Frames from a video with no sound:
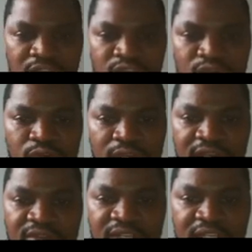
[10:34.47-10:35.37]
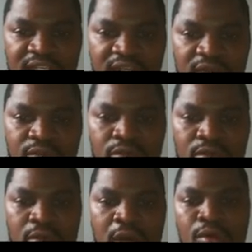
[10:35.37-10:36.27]
so you can have an idea of
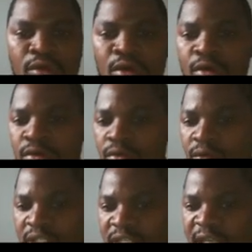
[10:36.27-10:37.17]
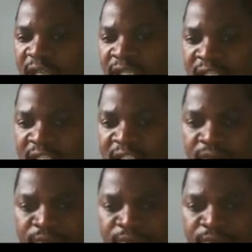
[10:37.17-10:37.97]
how long this line is.